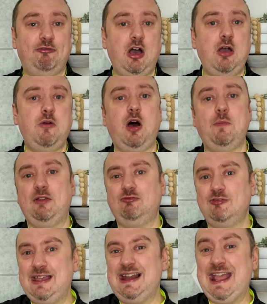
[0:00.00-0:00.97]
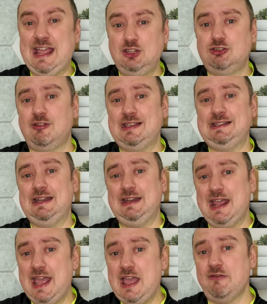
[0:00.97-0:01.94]
Pro, I'd be really interested
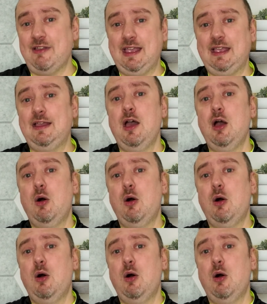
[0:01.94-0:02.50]
in hearing